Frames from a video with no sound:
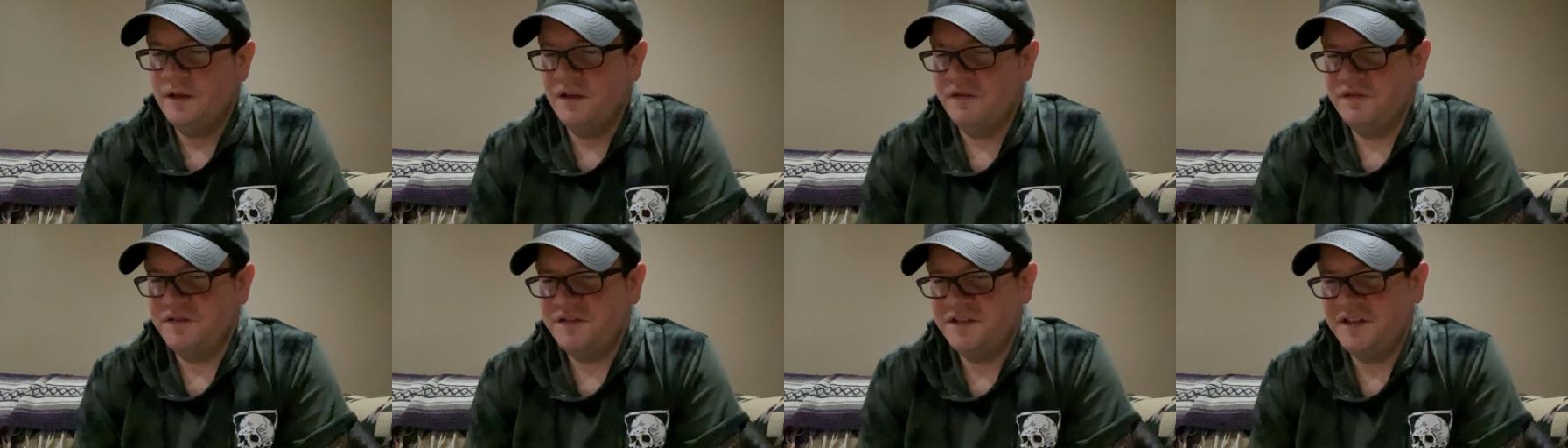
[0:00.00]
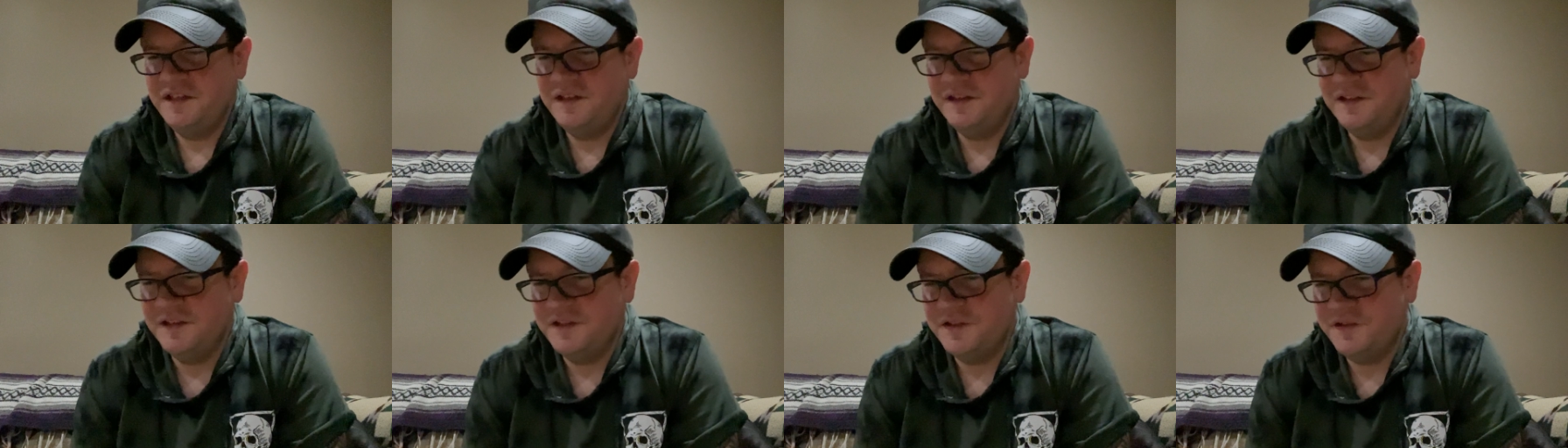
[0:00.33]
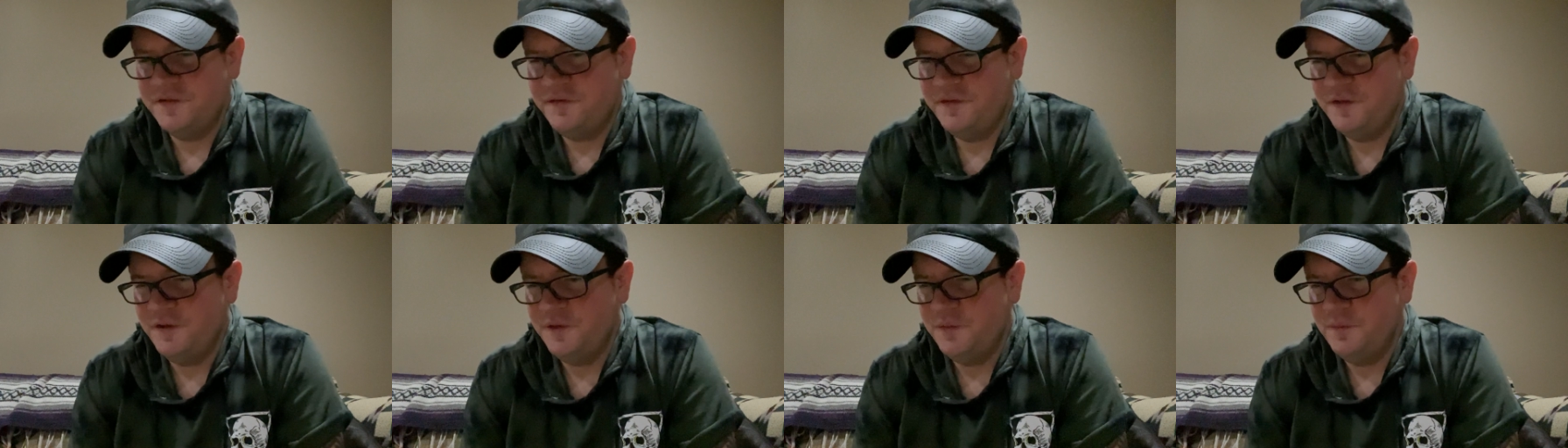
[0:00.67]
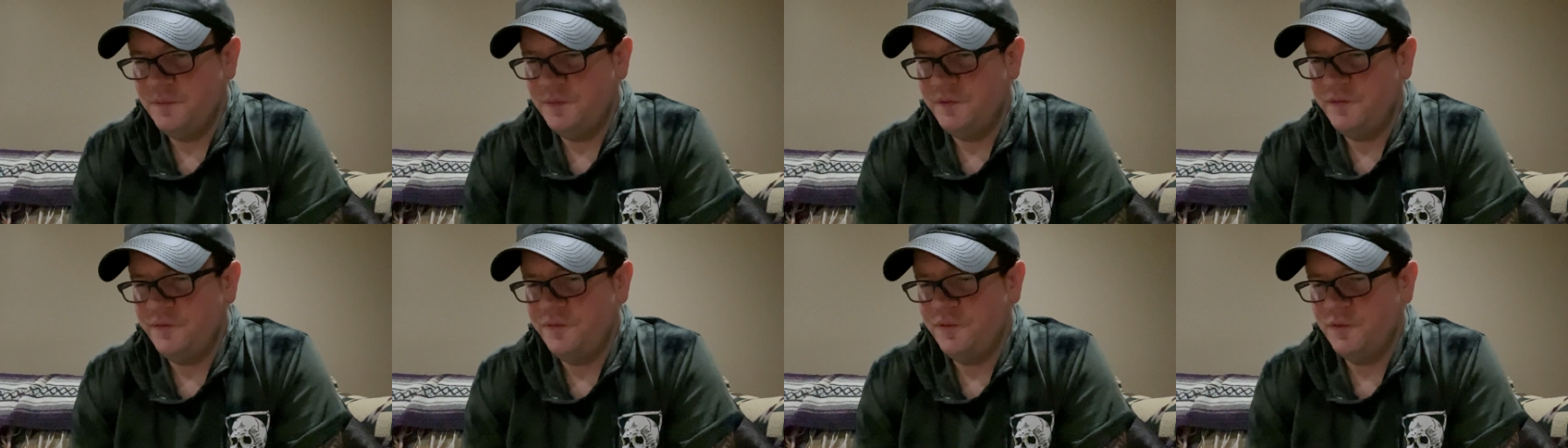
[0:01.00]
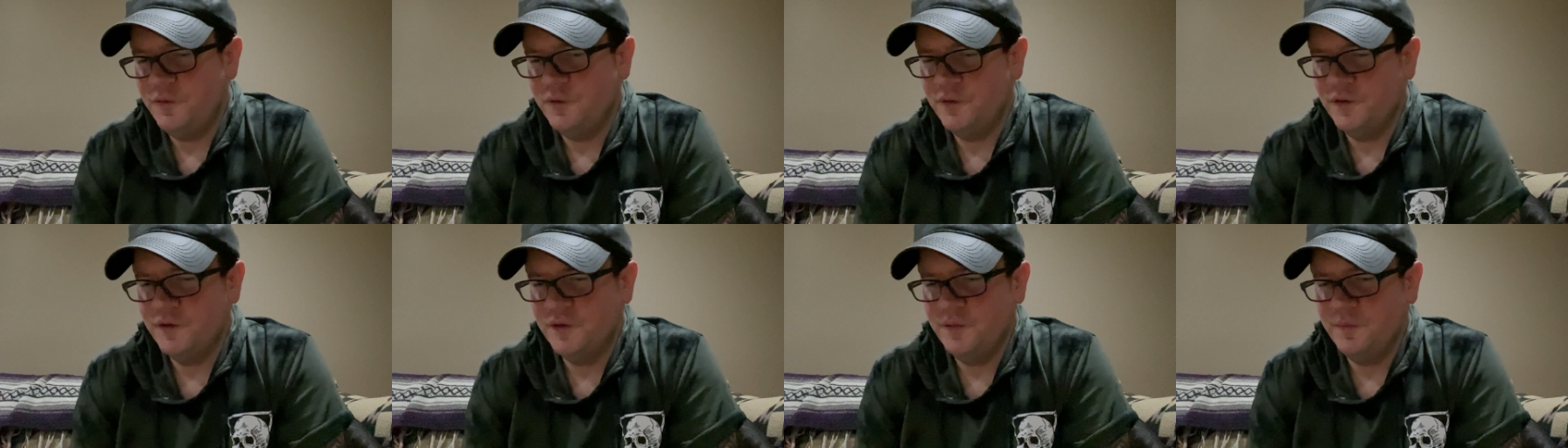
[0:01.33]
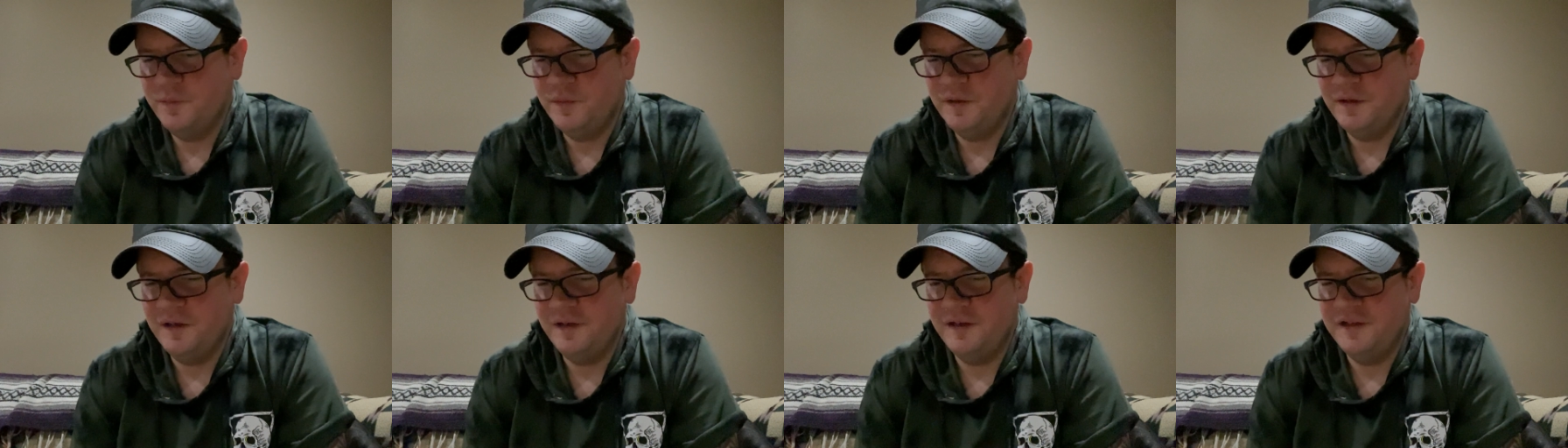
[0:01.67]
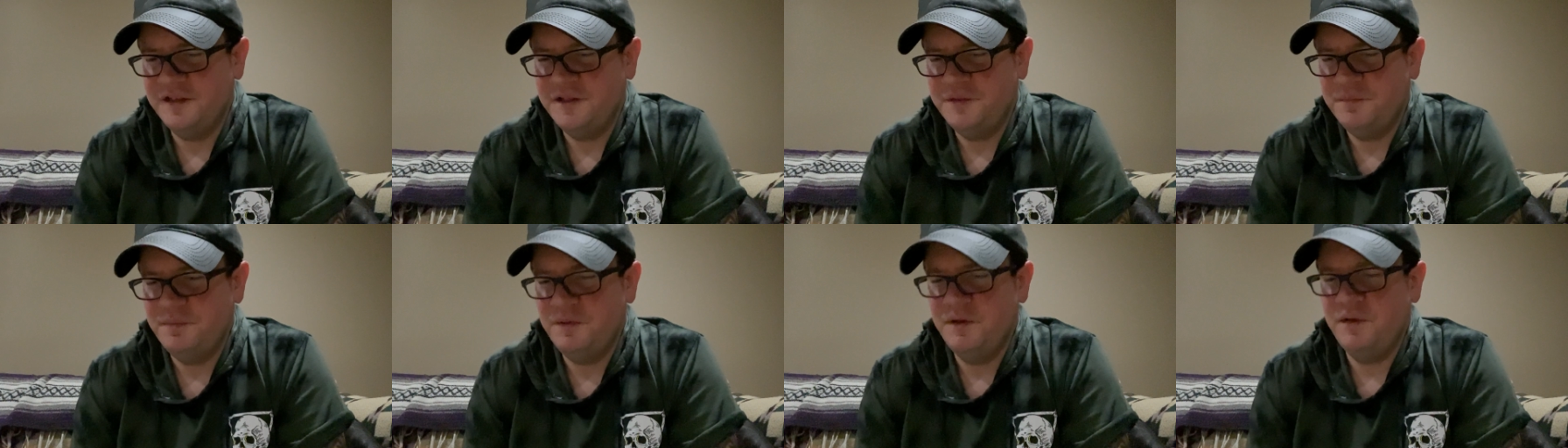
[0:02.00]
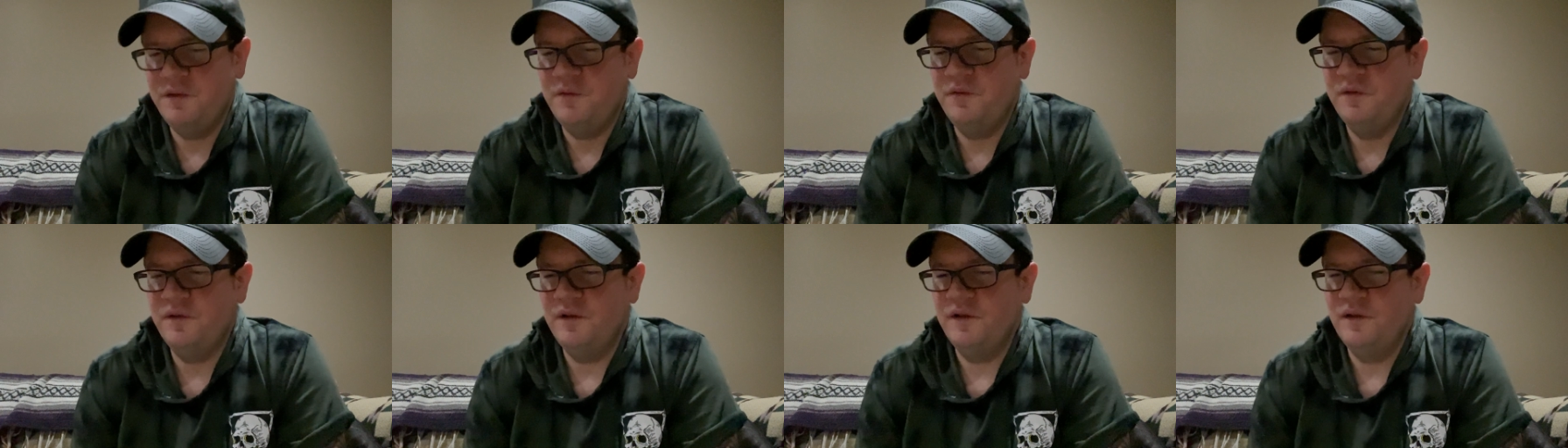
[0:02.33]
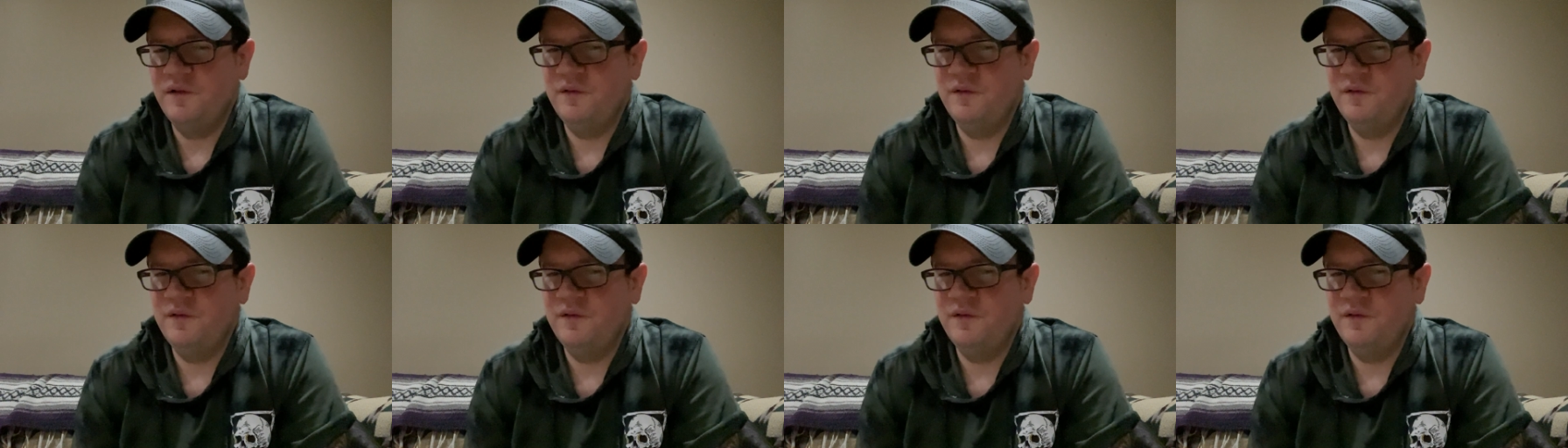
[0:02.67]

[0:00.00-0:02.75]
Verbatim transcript: I've seen this film before, but it's been